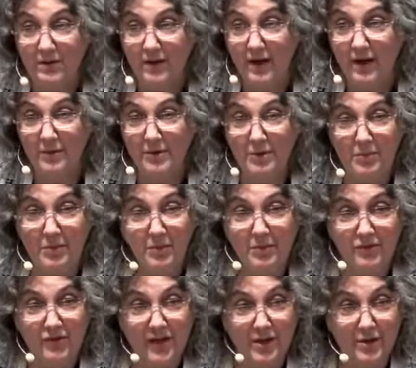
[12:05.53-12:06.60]
How many people
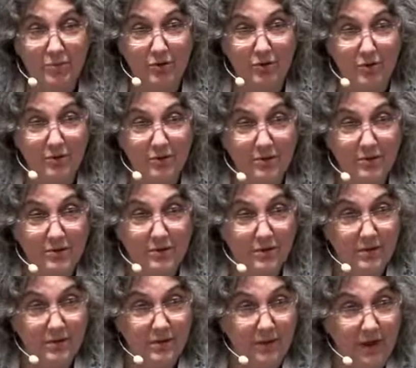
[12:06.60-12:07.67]
say Hebrew?
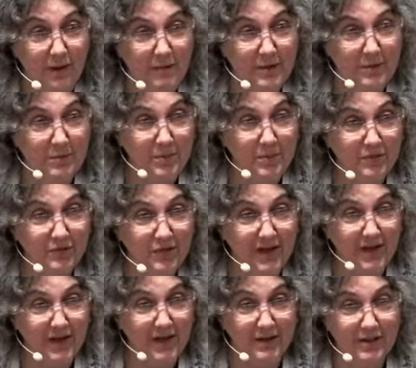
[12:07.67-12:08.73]
How many people say
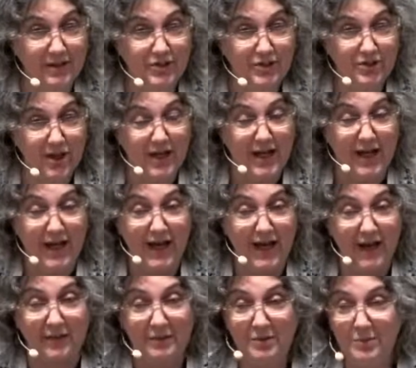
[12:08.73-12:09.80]
English?
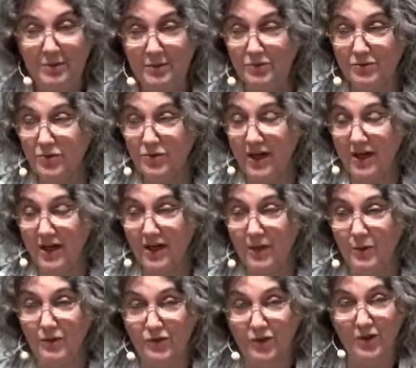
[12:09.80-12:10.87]
How many people don't care how
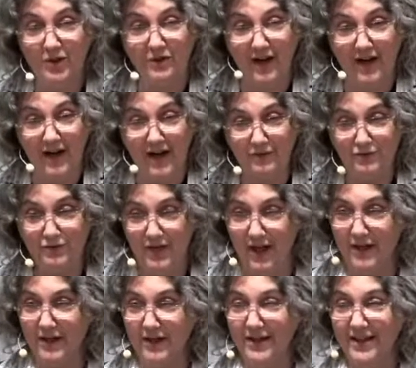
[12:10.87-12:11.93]
we do the
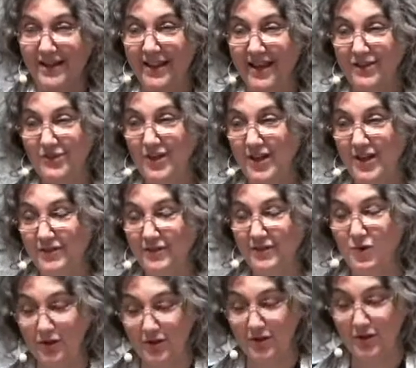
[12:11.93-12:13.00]
Vahafta? That's kind of
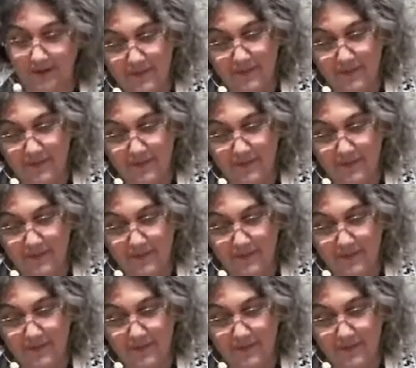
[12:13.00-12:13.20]
cool.